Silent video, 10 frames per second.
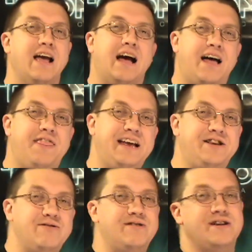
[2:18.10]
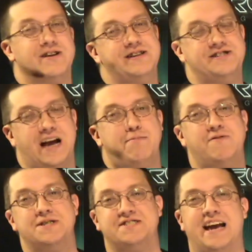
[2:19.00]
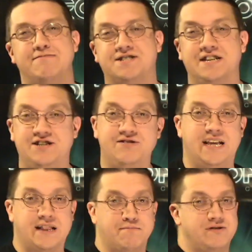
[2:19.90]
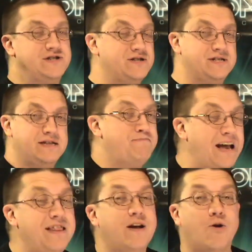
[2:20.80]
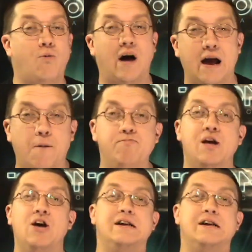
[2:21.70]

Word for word: Uh, they do do a good job of establishing, too, that the Butcher's been there a while.